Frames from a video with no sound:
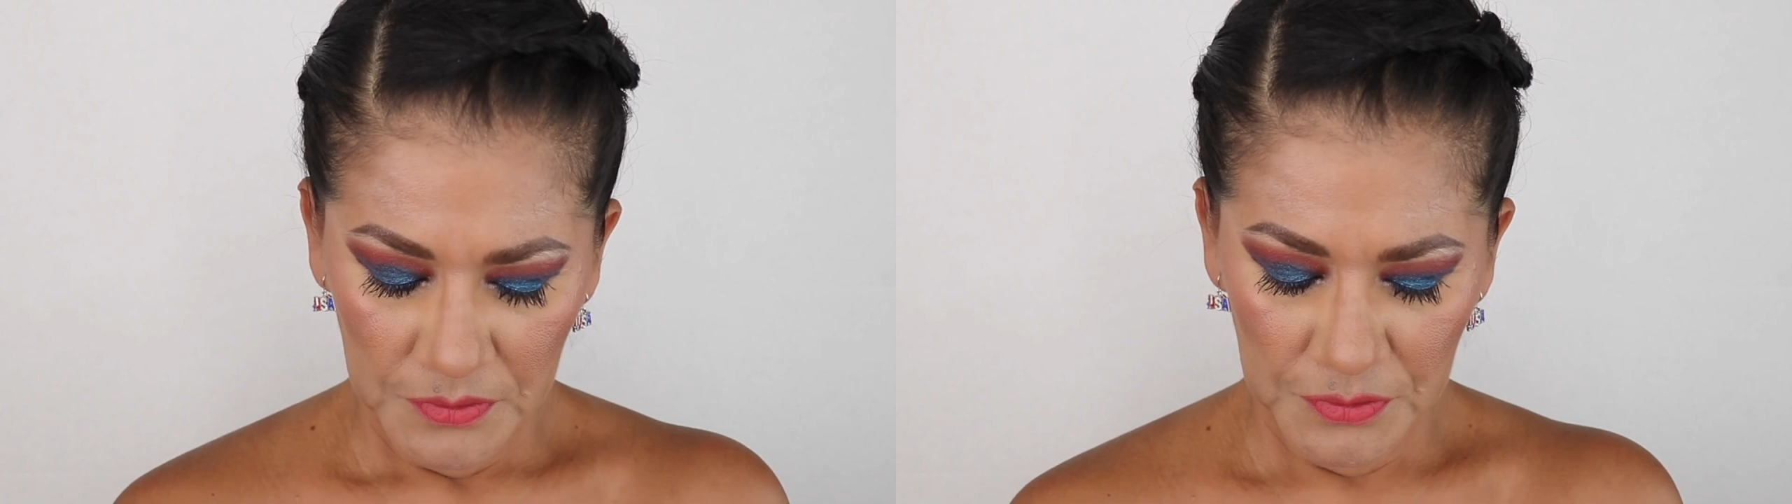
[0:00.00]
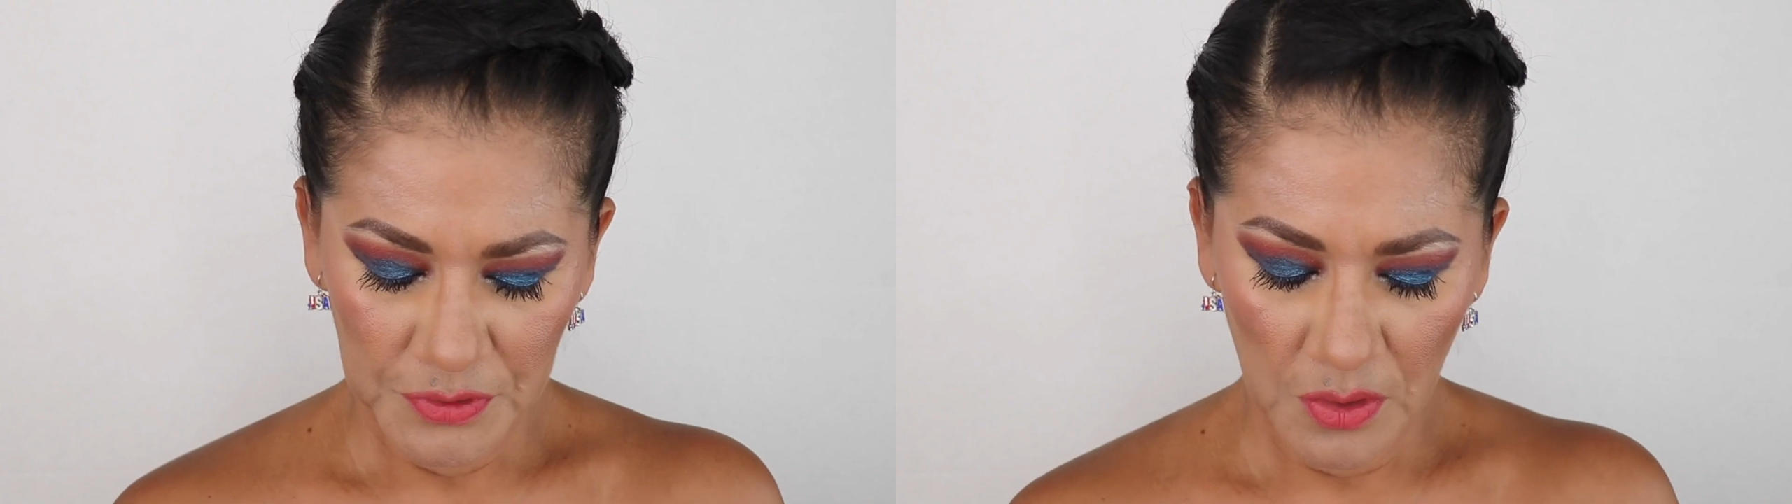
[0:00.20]

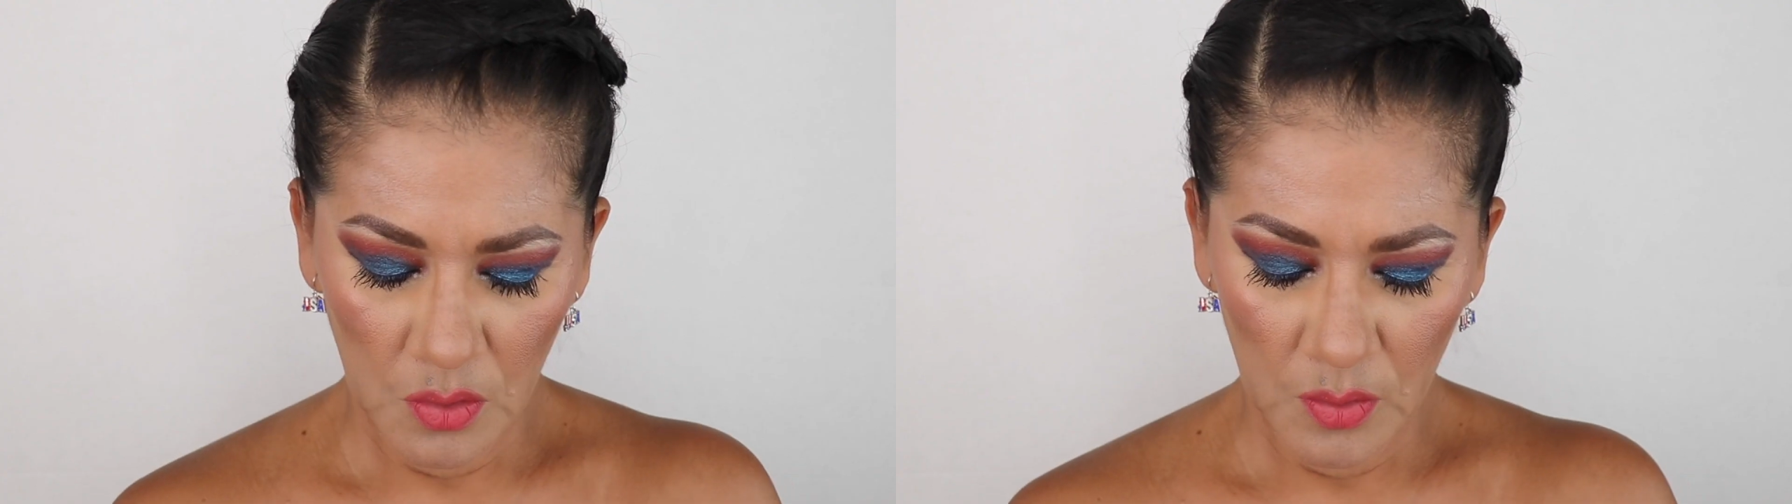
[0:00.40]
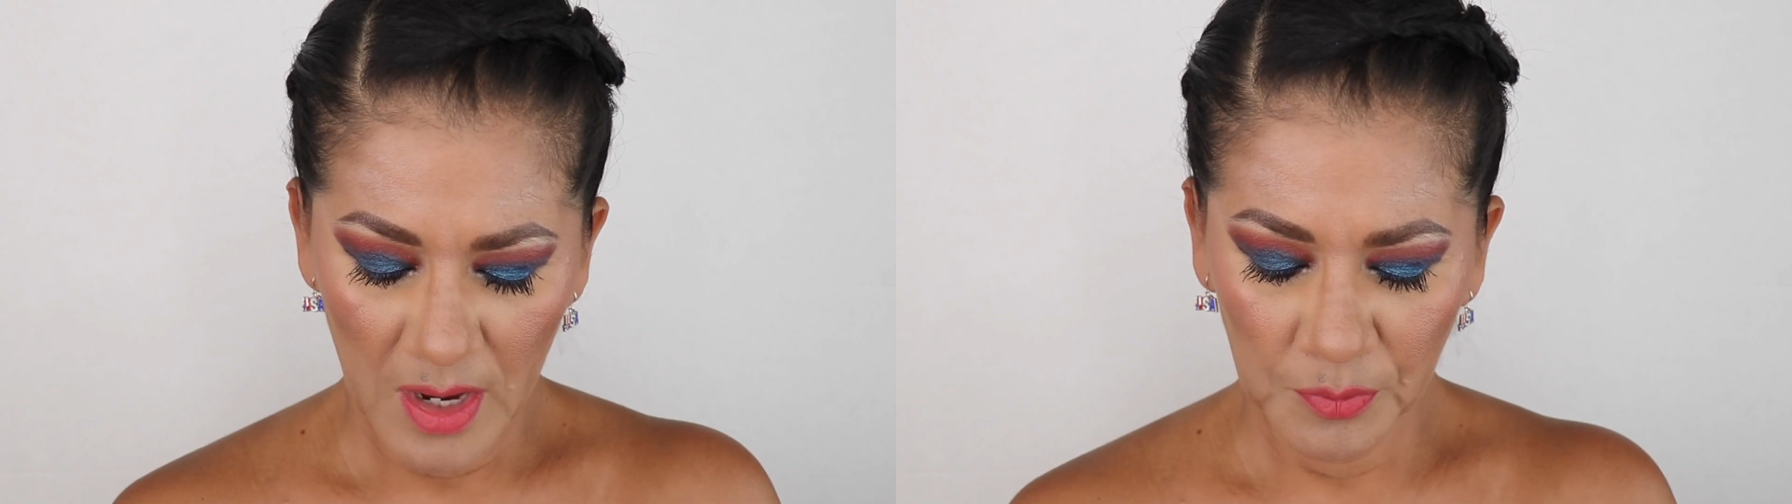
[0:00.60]

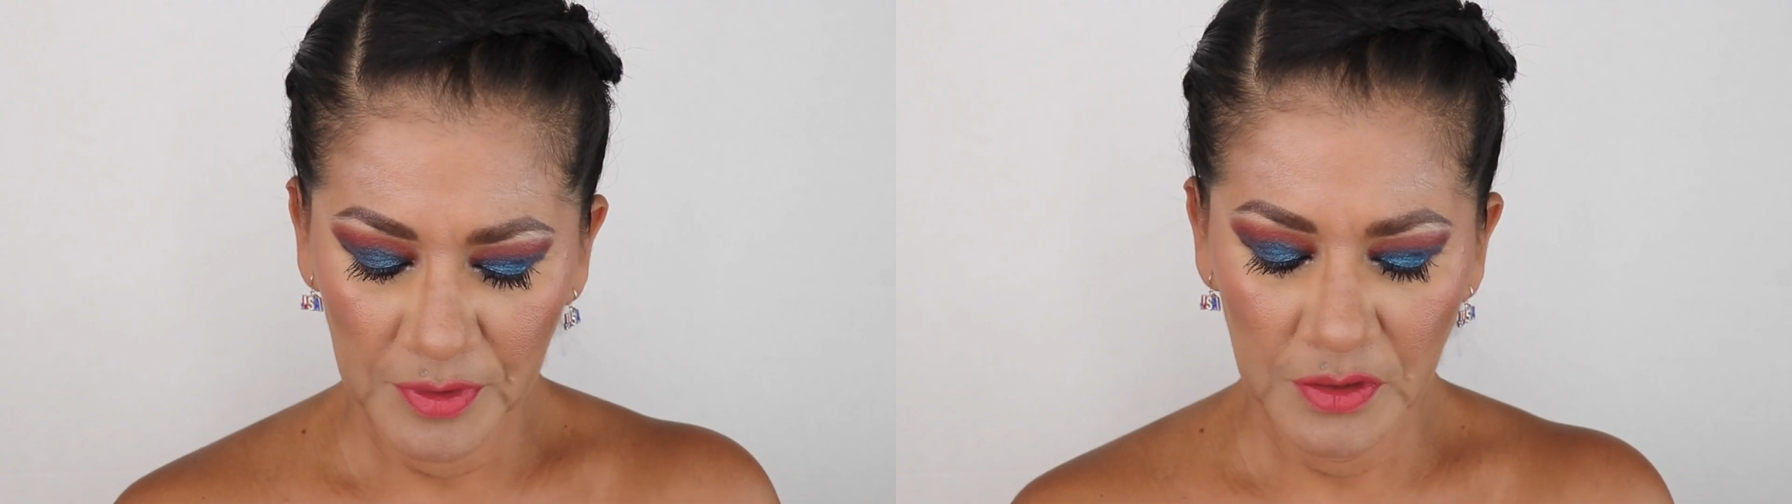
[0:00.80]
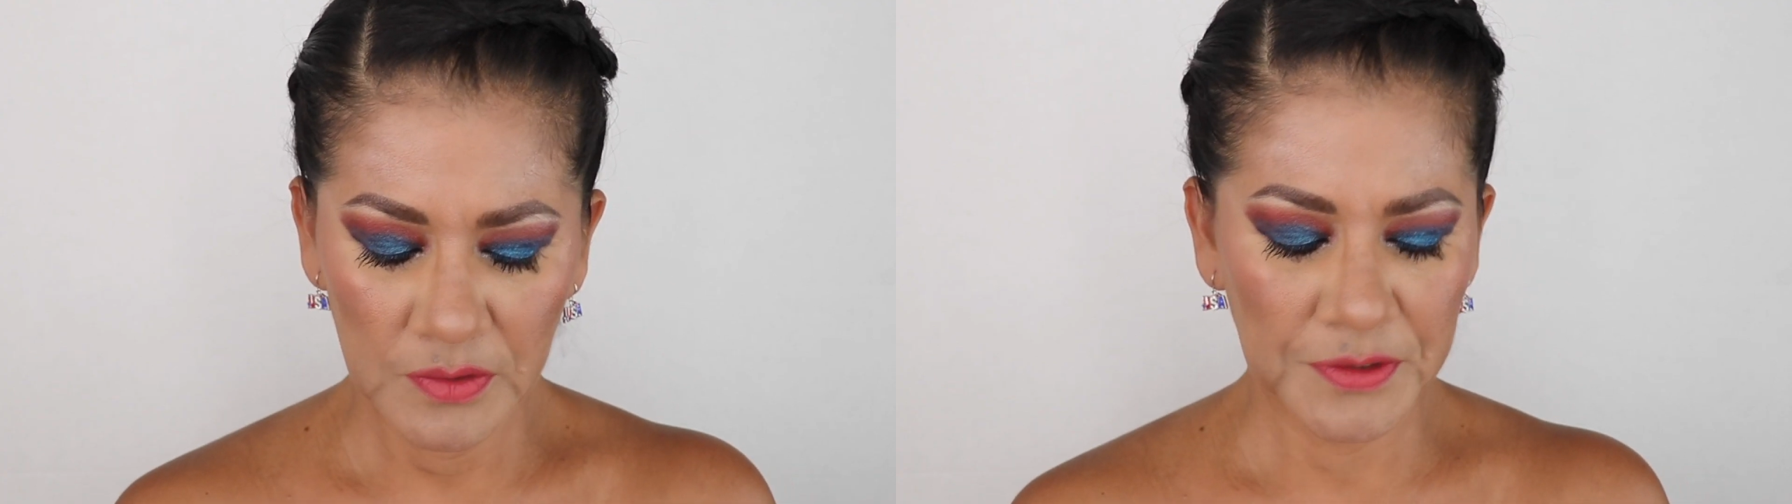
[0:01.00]
So I'm
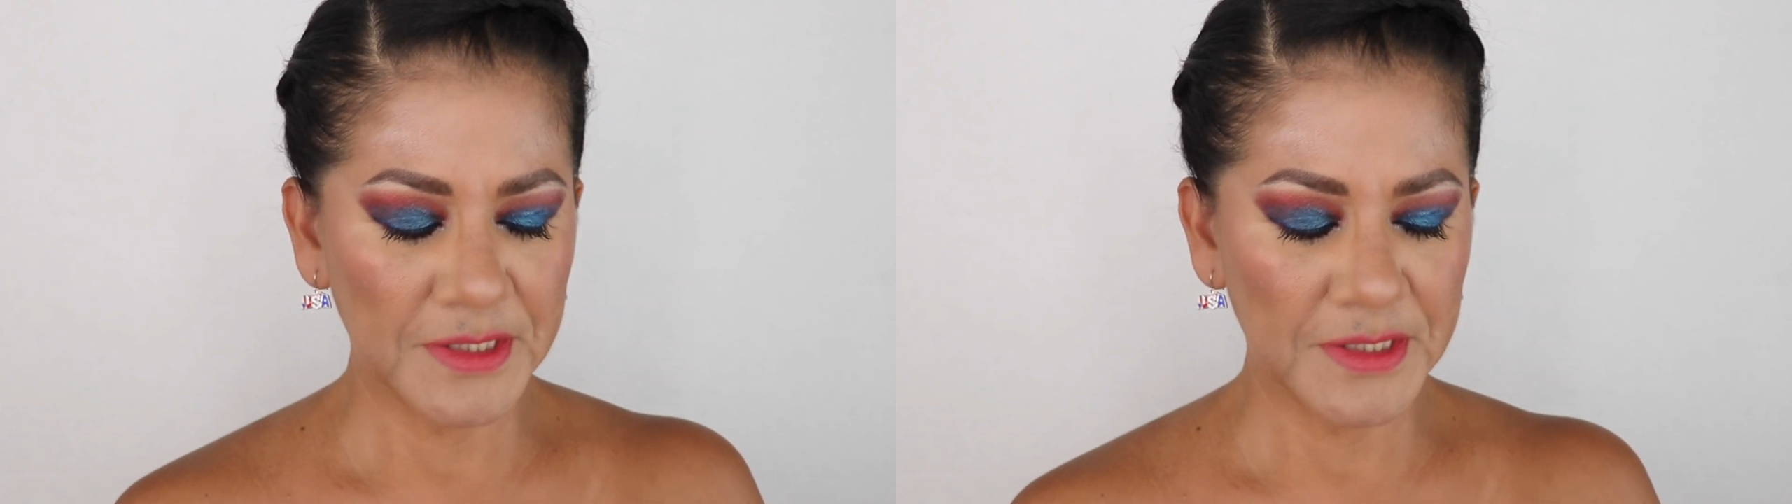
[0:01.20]
gonna use